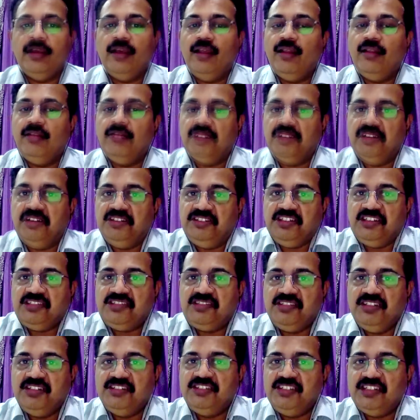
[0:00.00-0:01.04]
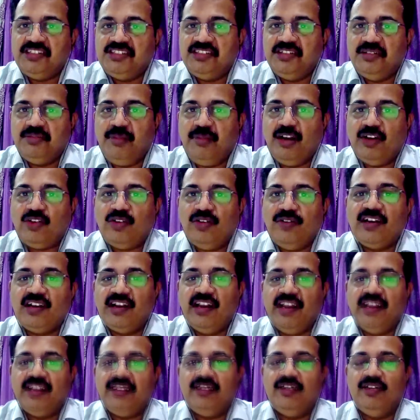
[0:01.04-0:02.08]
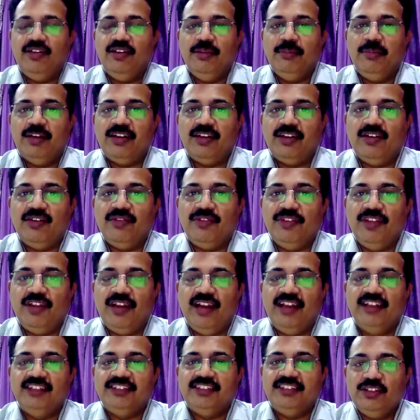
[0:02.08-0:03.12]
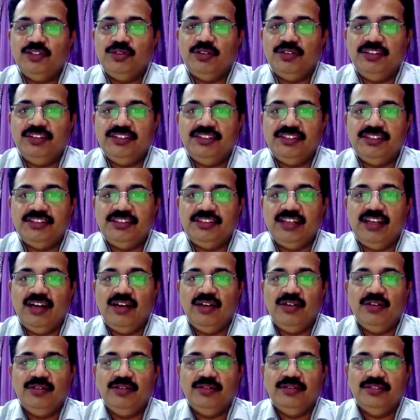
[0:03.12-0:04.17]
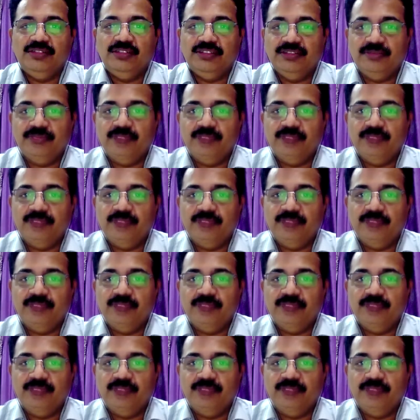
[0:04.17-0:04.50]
and it's just a matter of click on the button of your handset. So this is how